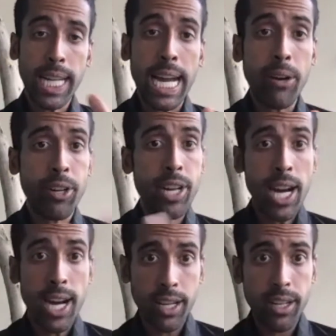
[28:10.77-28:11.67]
out and you're
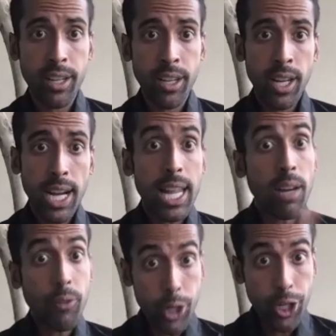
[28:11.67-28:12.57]
not, I love
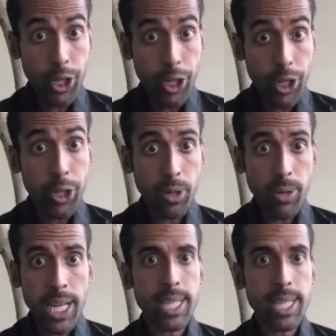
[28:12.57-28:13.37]
what you're doing, right?